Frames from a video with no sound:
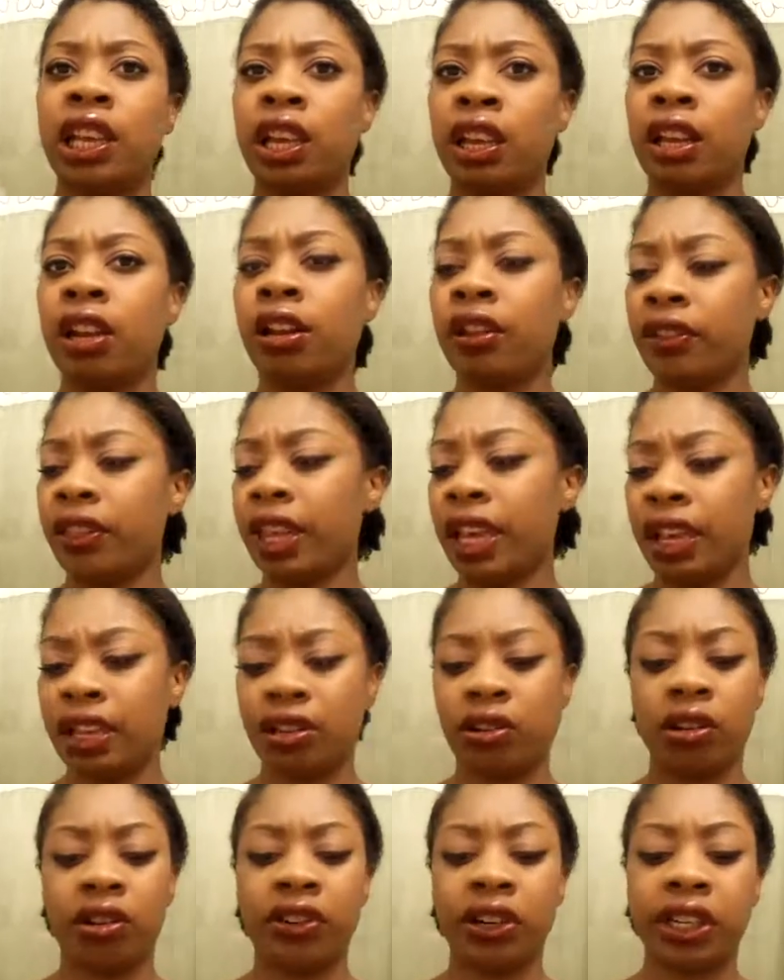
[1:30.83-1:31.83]
and all that,
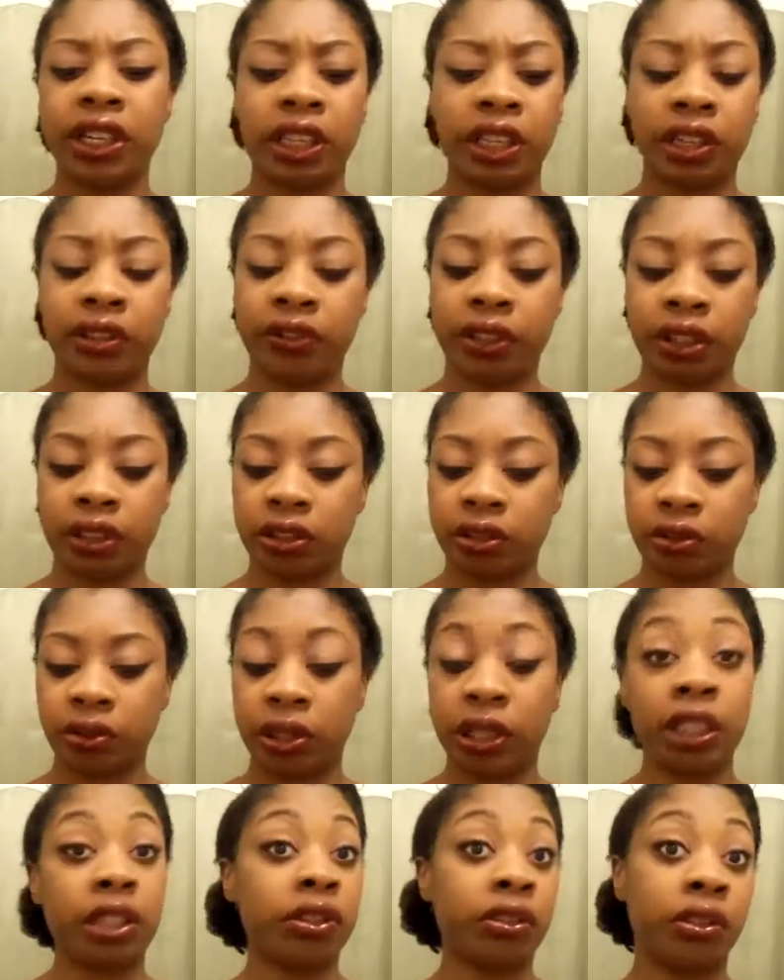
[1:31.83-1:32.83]
and already the lettering is
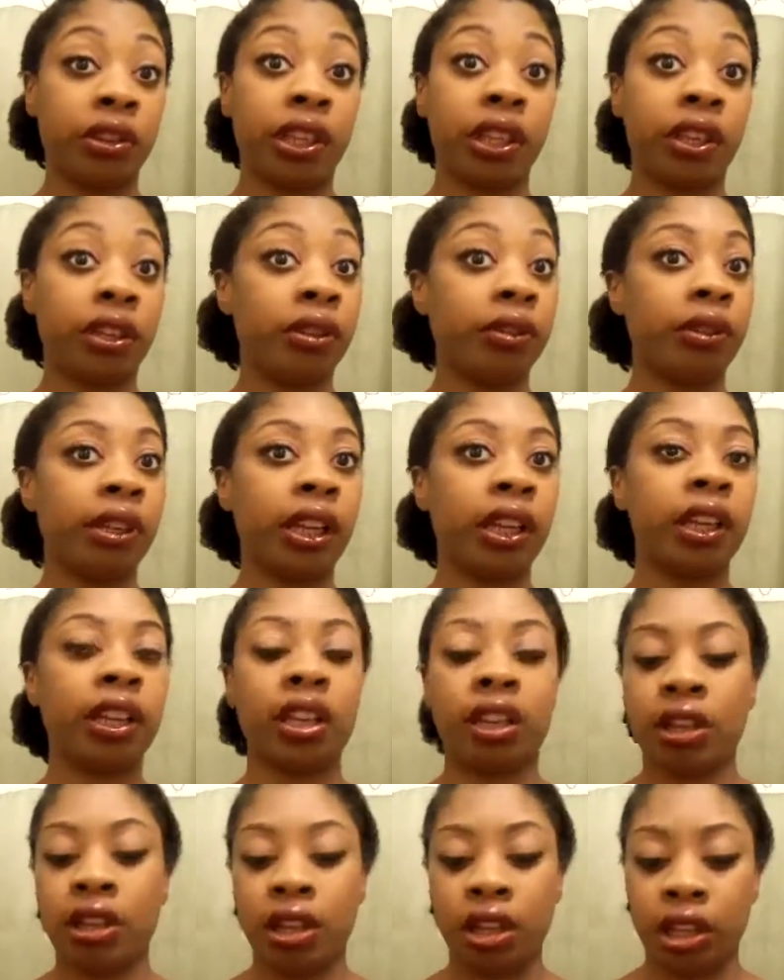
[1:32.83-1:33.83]
gone. That's the only thing I don't like.